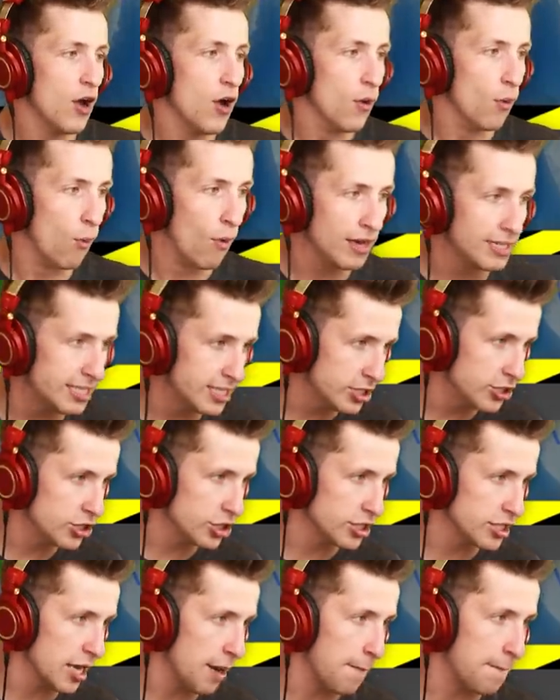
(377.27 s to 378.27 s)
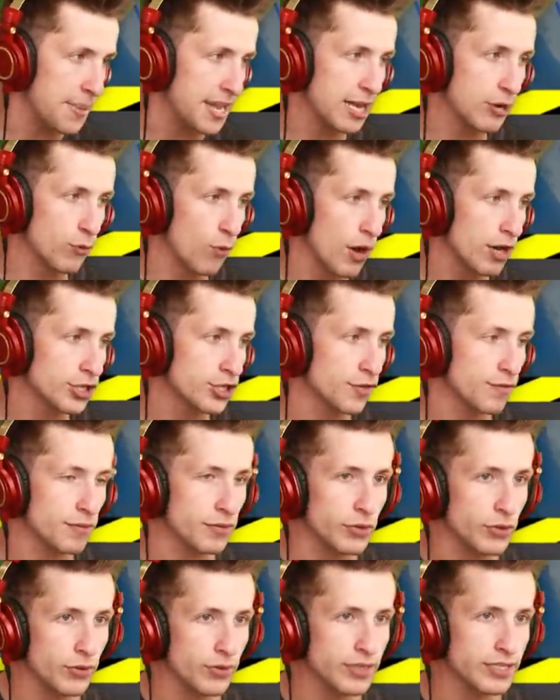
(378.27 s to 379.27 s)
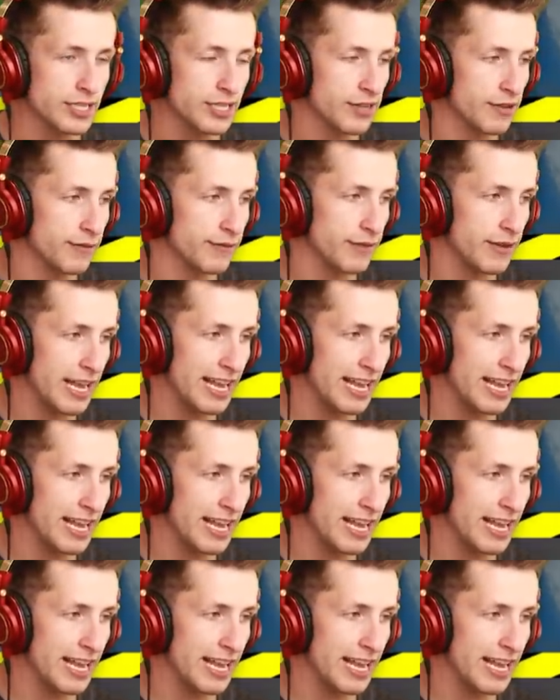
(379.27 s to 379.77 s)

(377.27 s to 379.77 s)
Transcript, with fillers: once it's just that big rush of balloons, the,